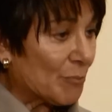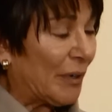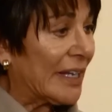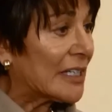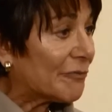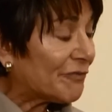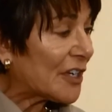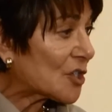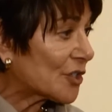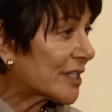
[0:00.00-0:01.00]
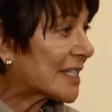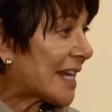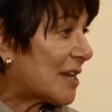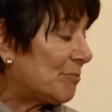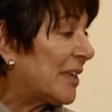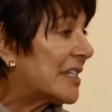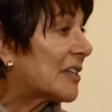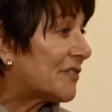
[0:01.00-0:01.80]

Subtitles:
But an official statement of